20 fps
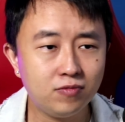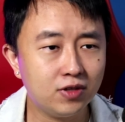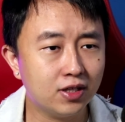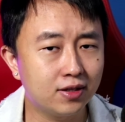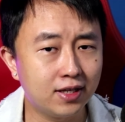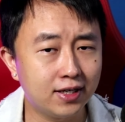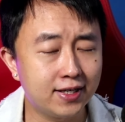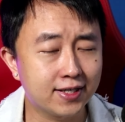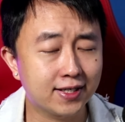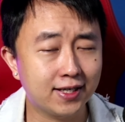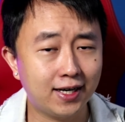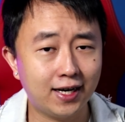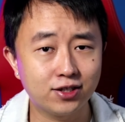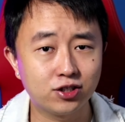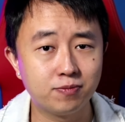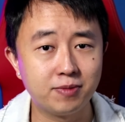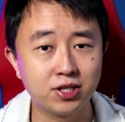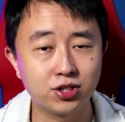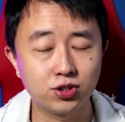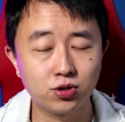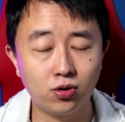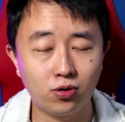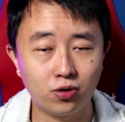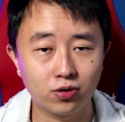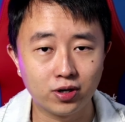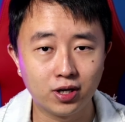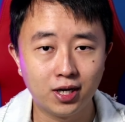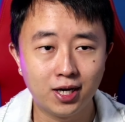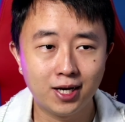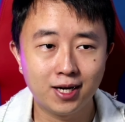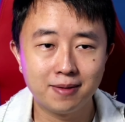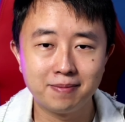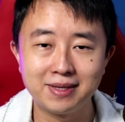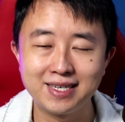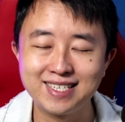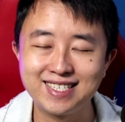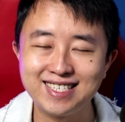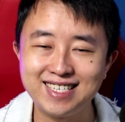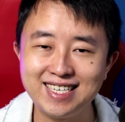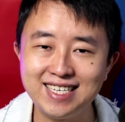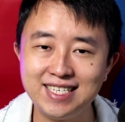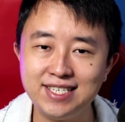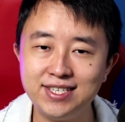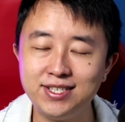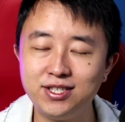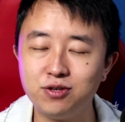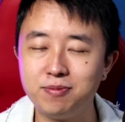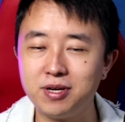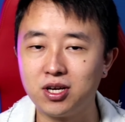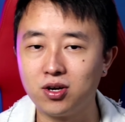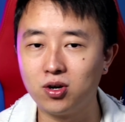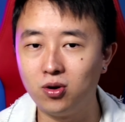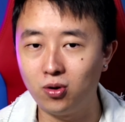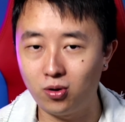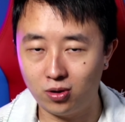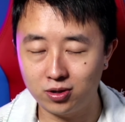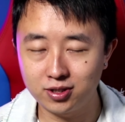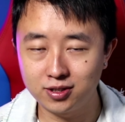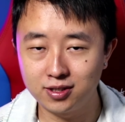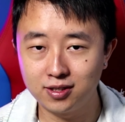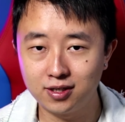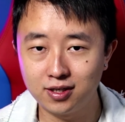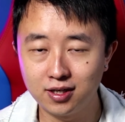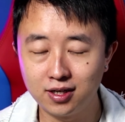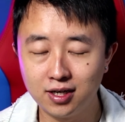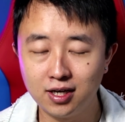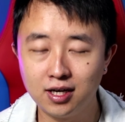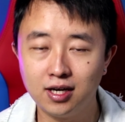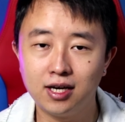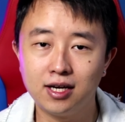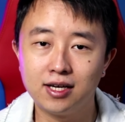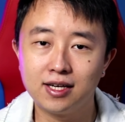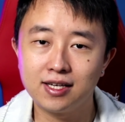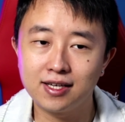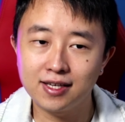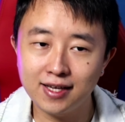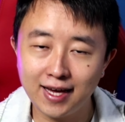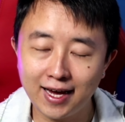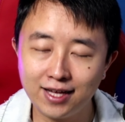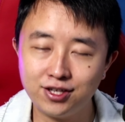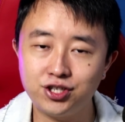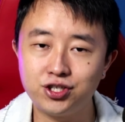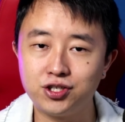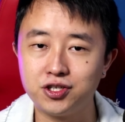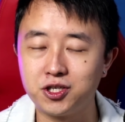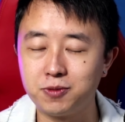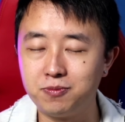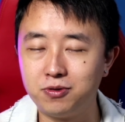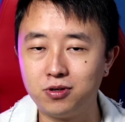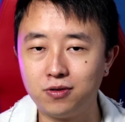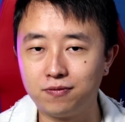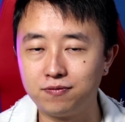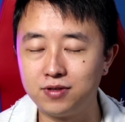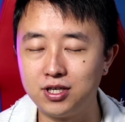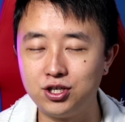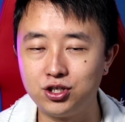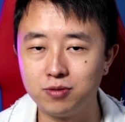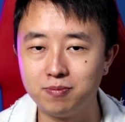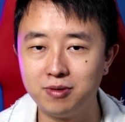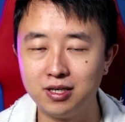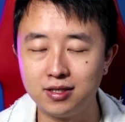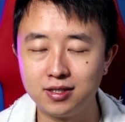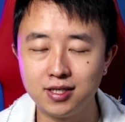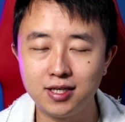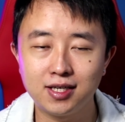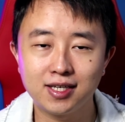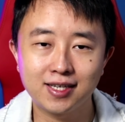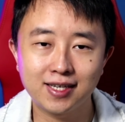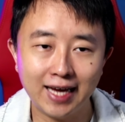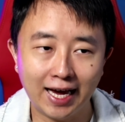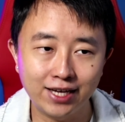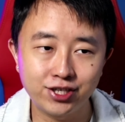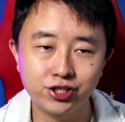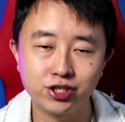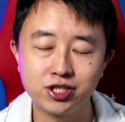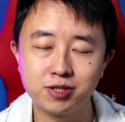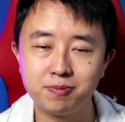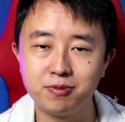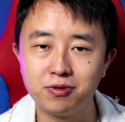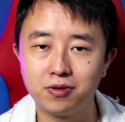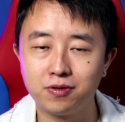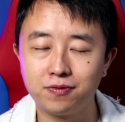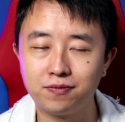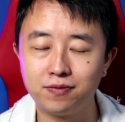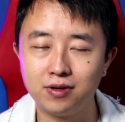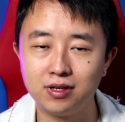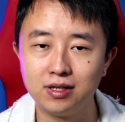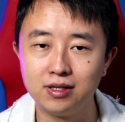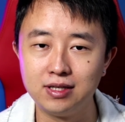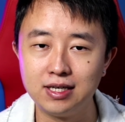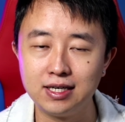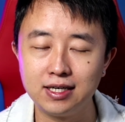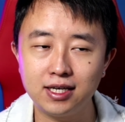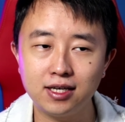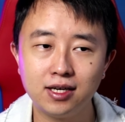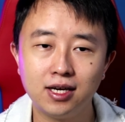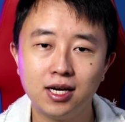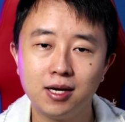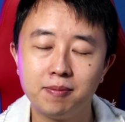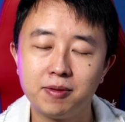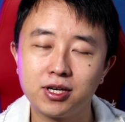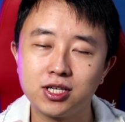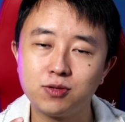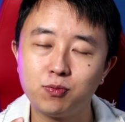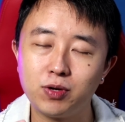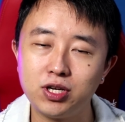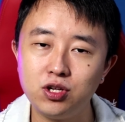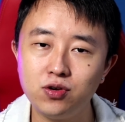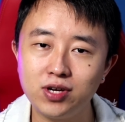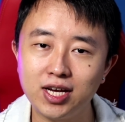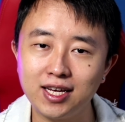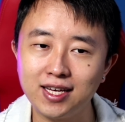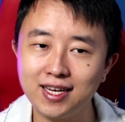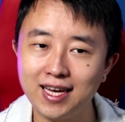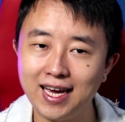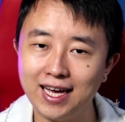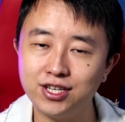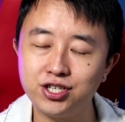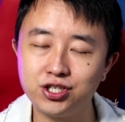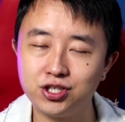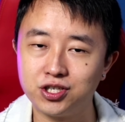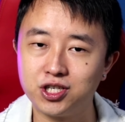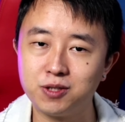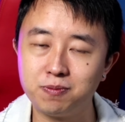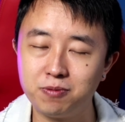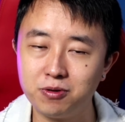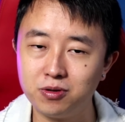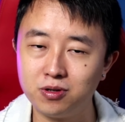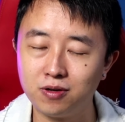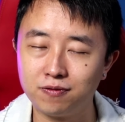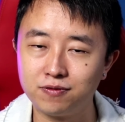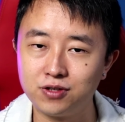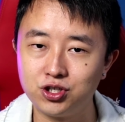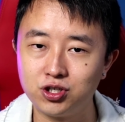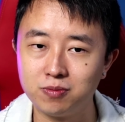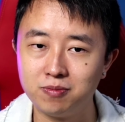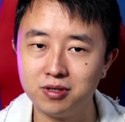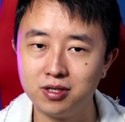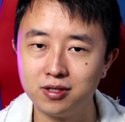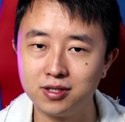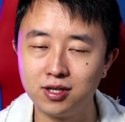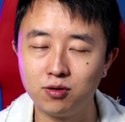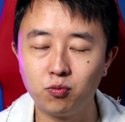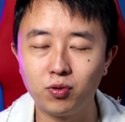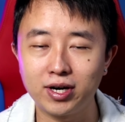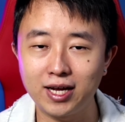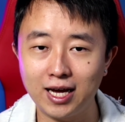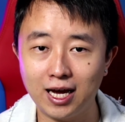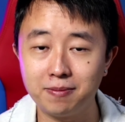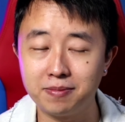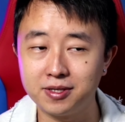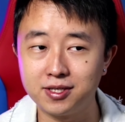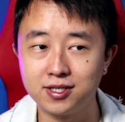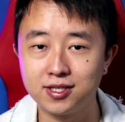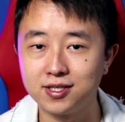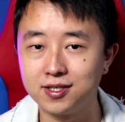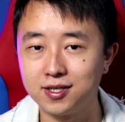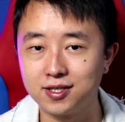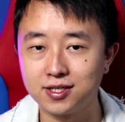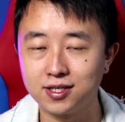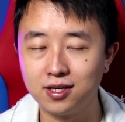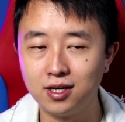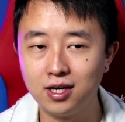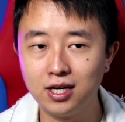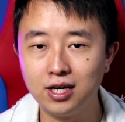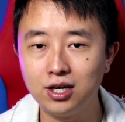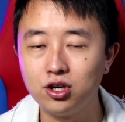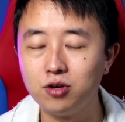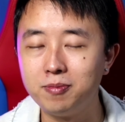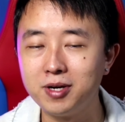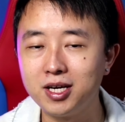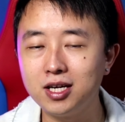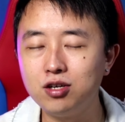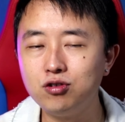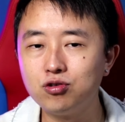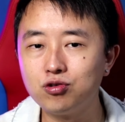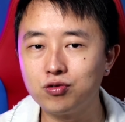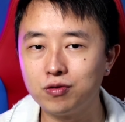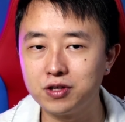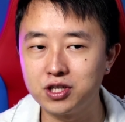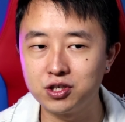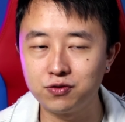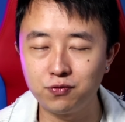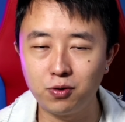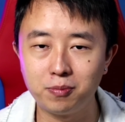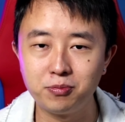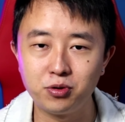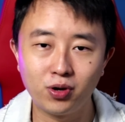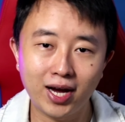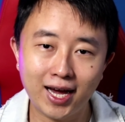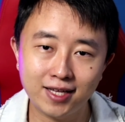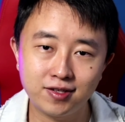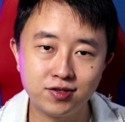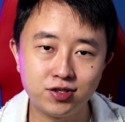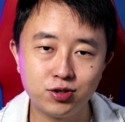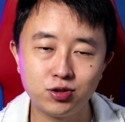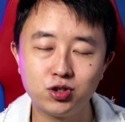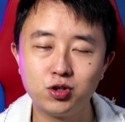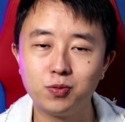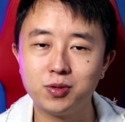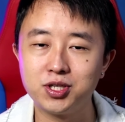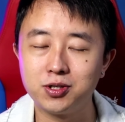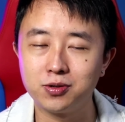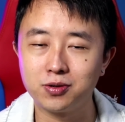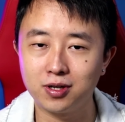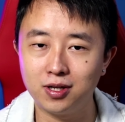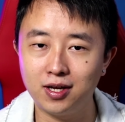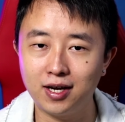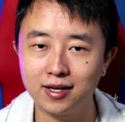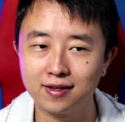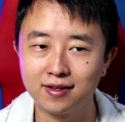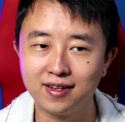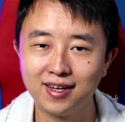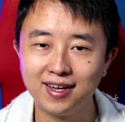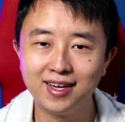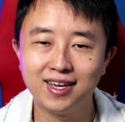that is hard to be taught, but it's easy to be caught. Catch the spirit of teachability, catch the spirit of learning, because when you can catch the spirit of teachability, what happens is this. You begin to transform your attitude towards your client.